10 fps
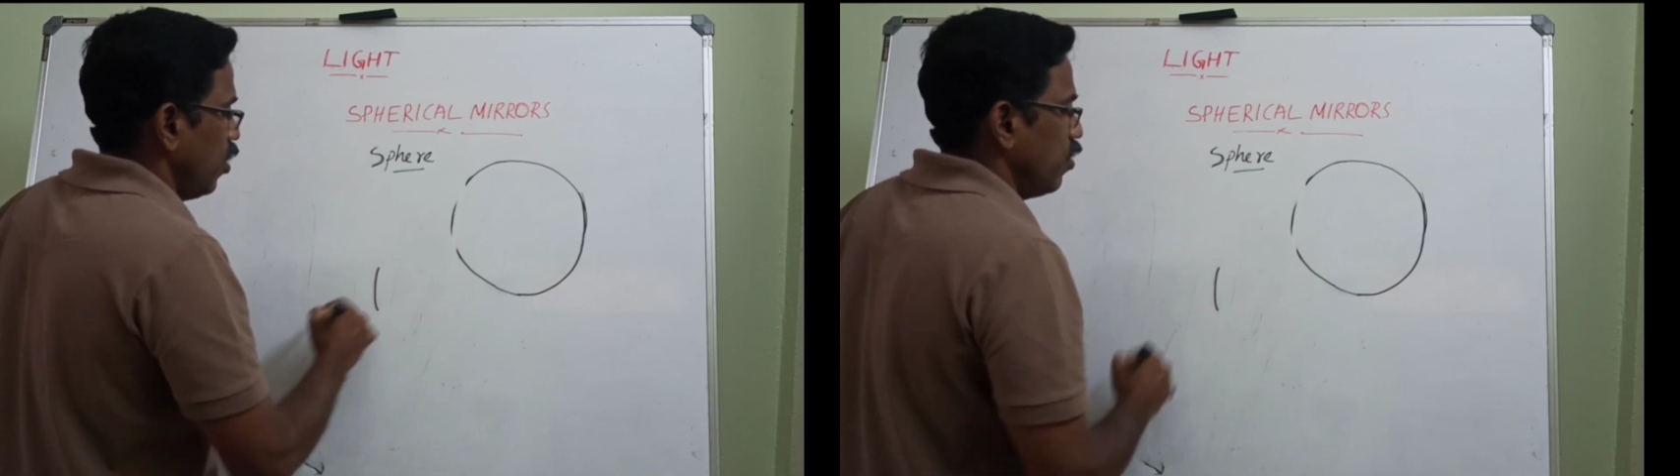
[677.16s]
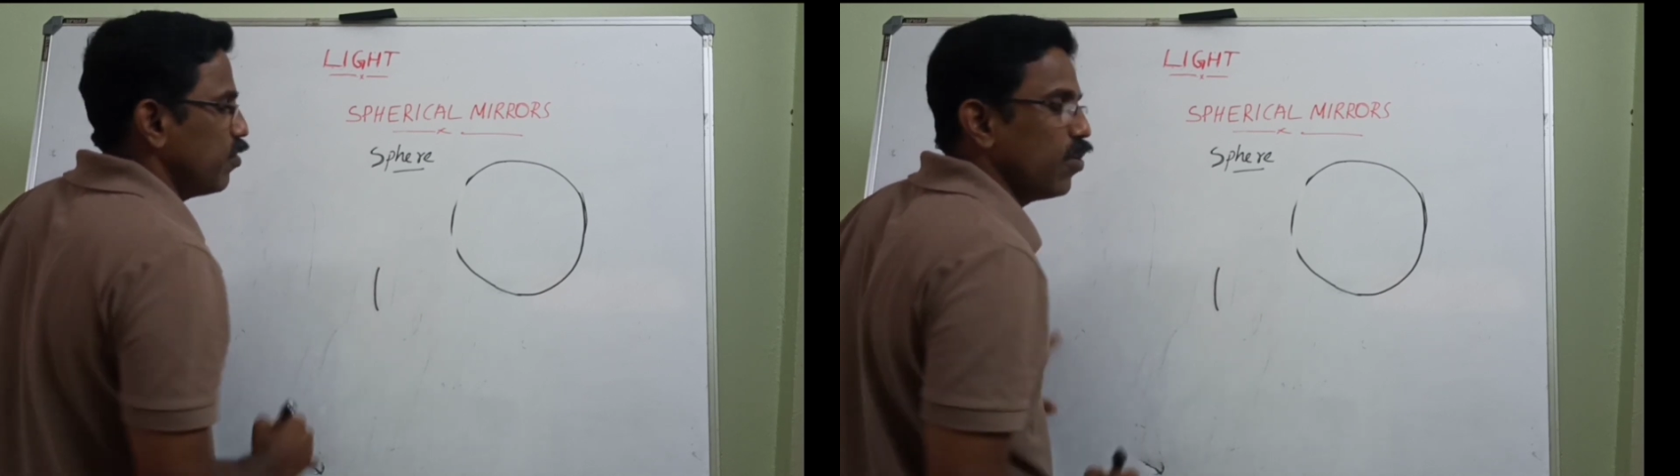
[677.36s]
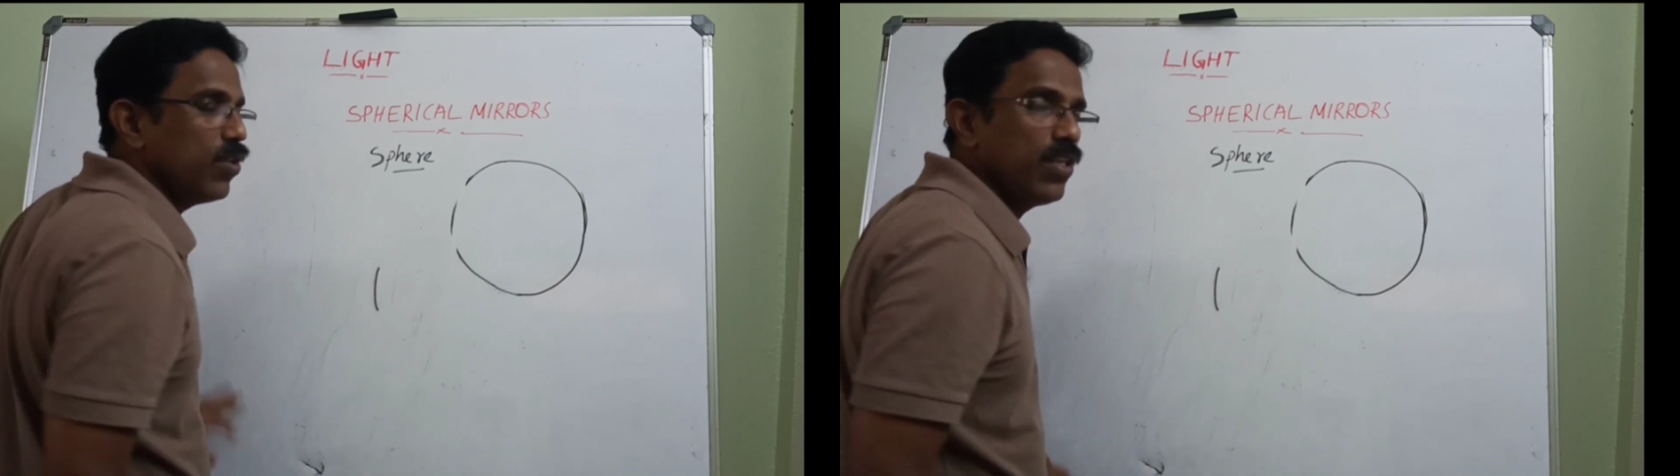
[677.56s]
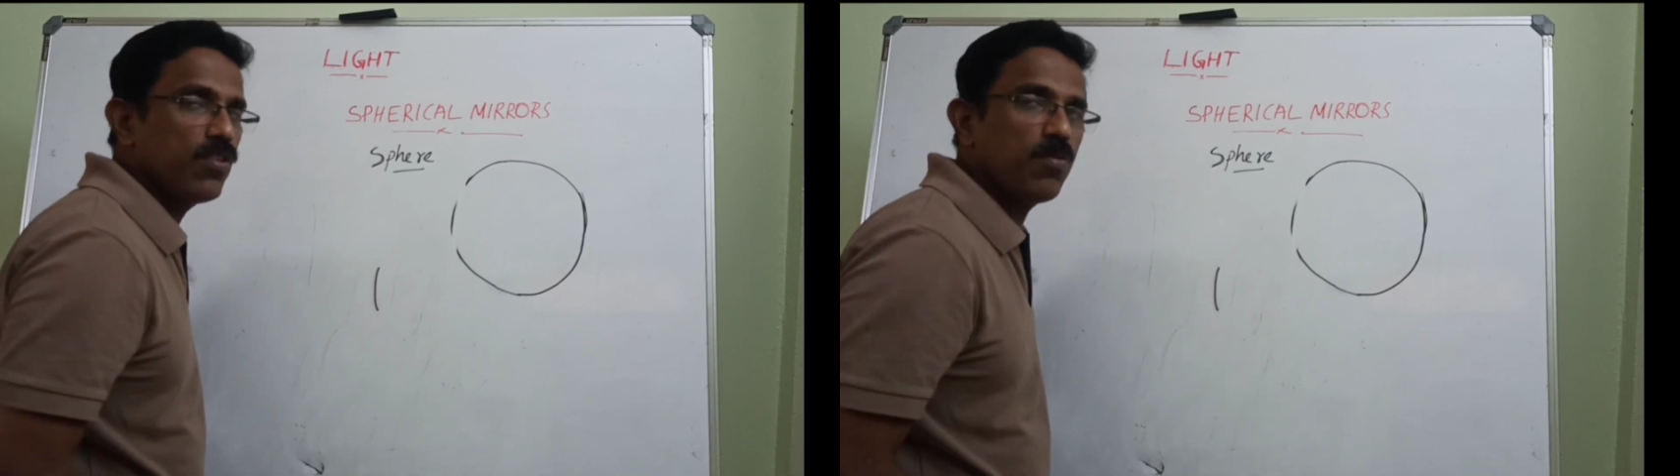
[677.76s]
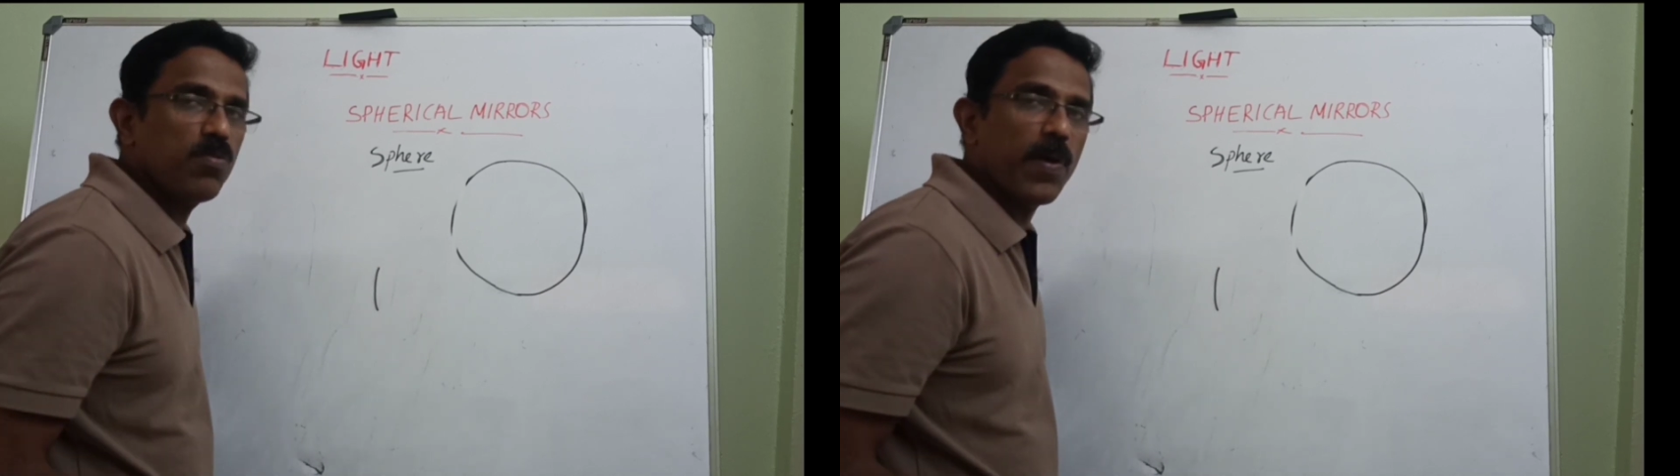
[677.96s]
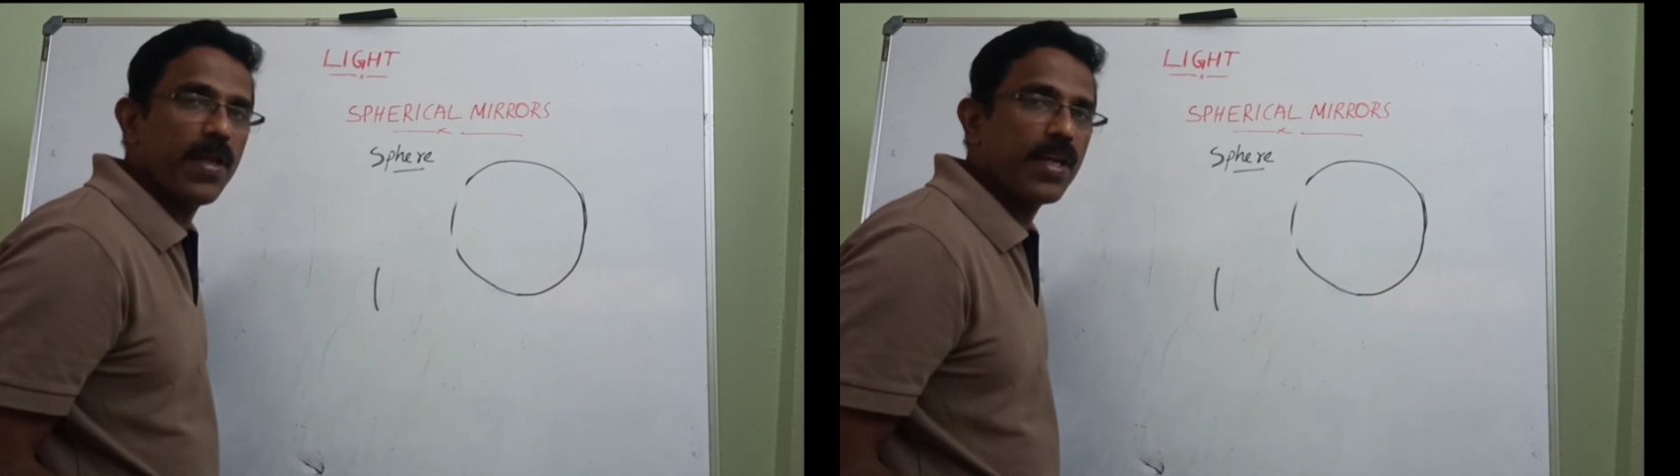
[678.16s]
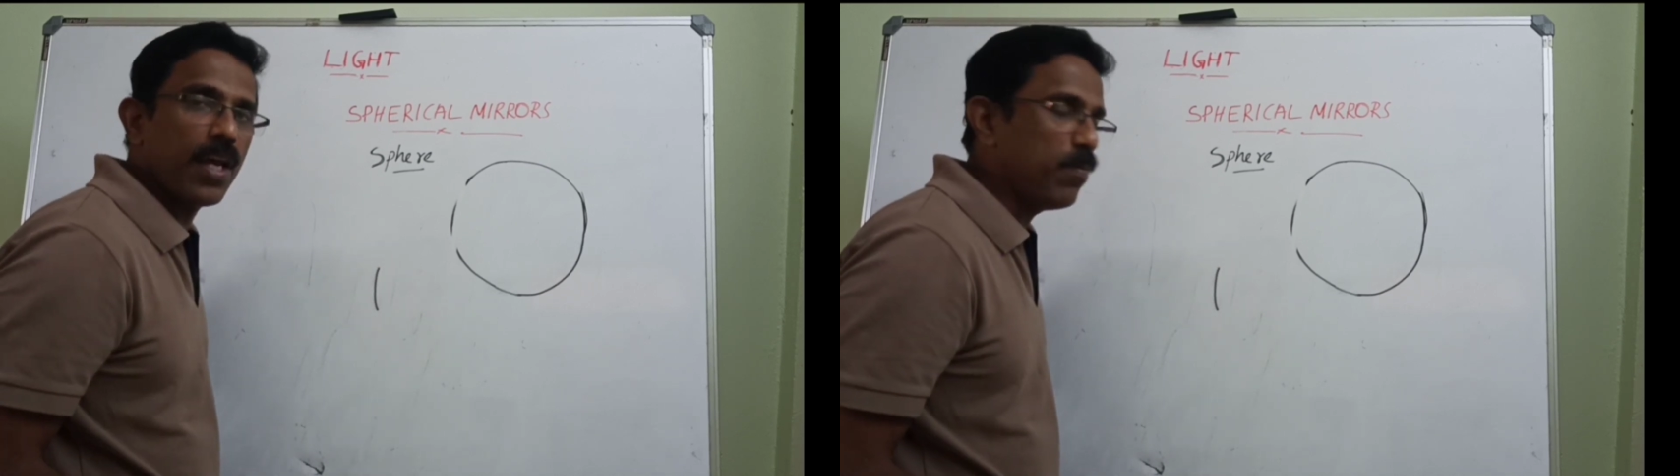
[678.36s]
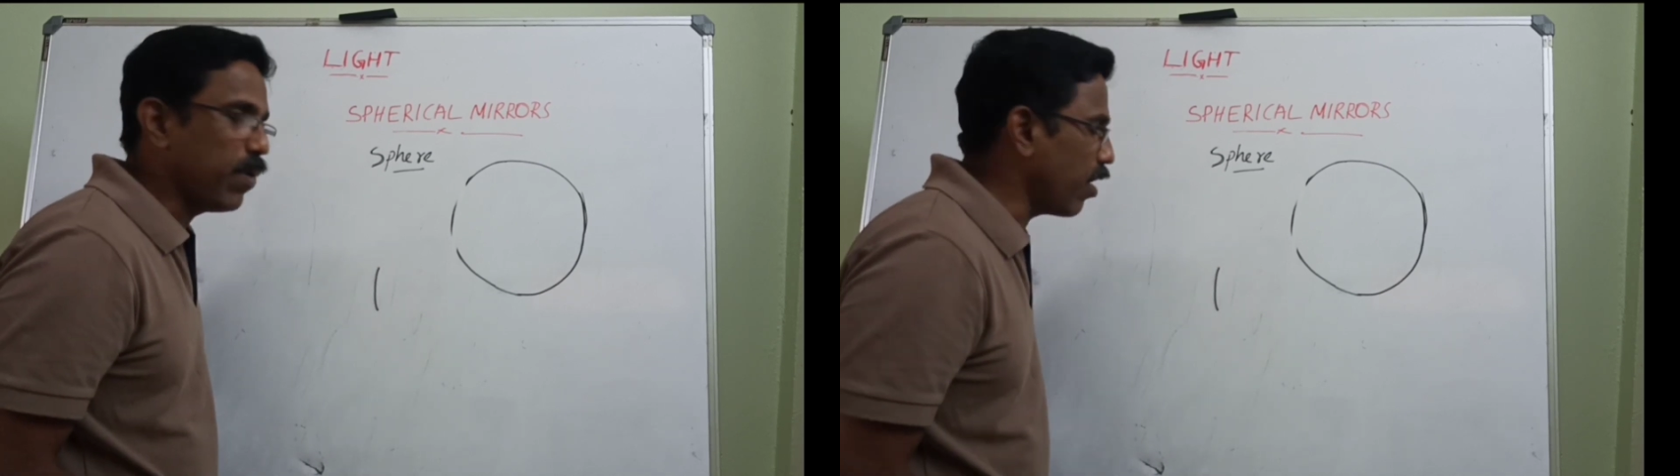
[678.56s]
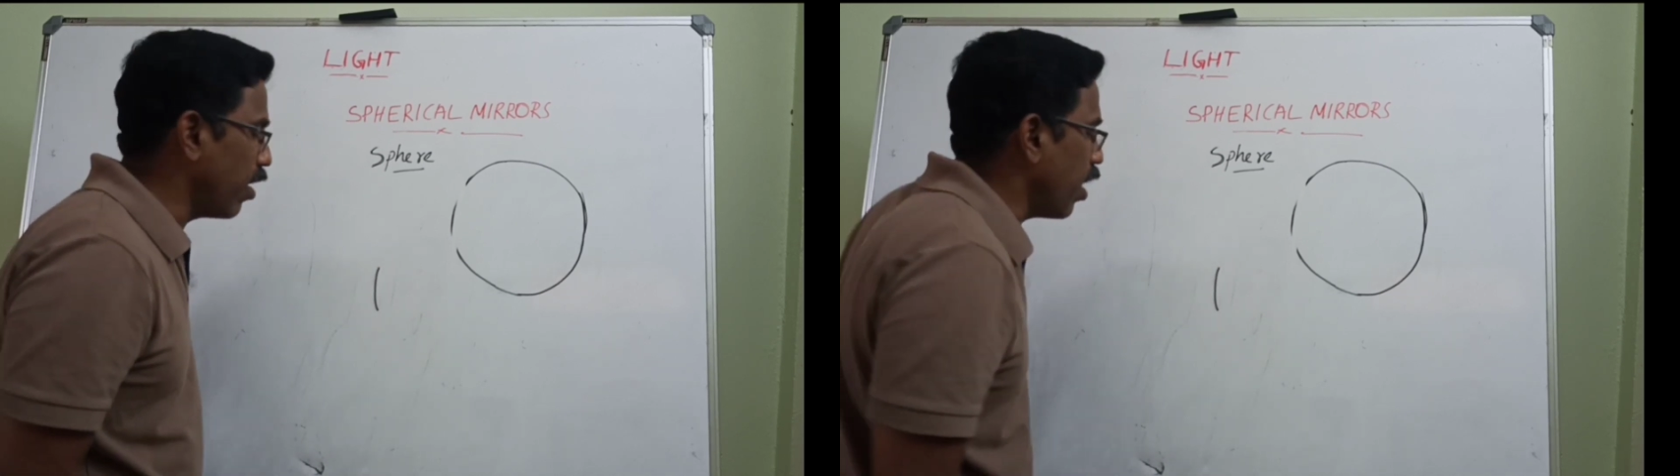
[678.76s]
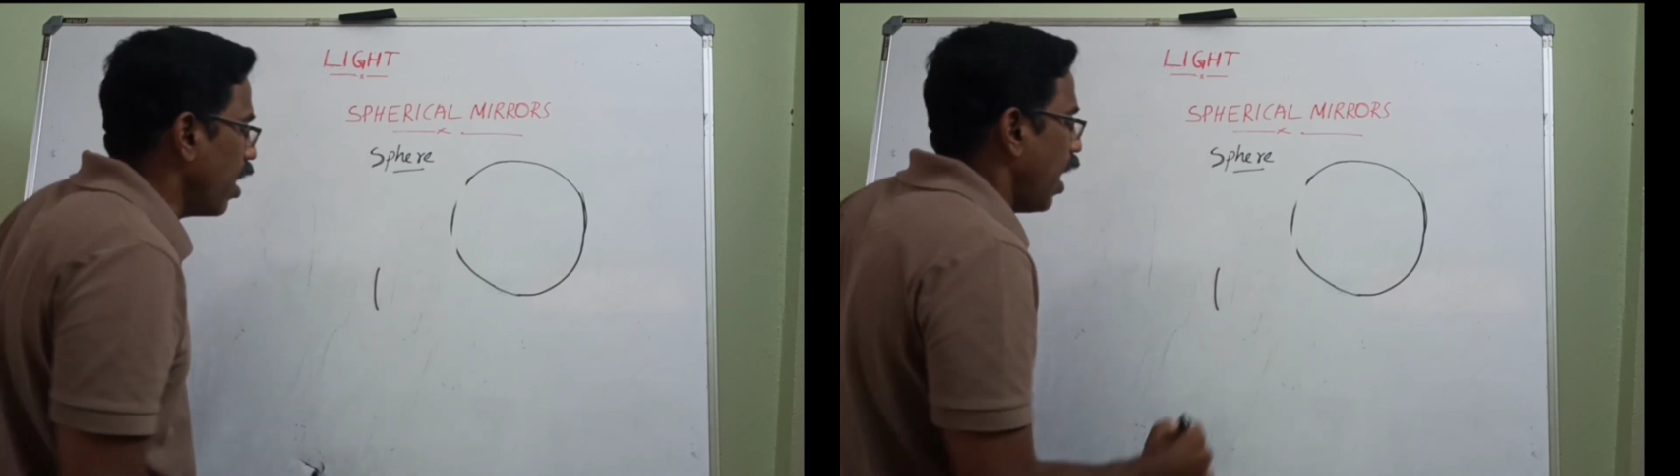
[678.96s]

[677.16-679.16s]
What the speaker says: So this spherical mirror,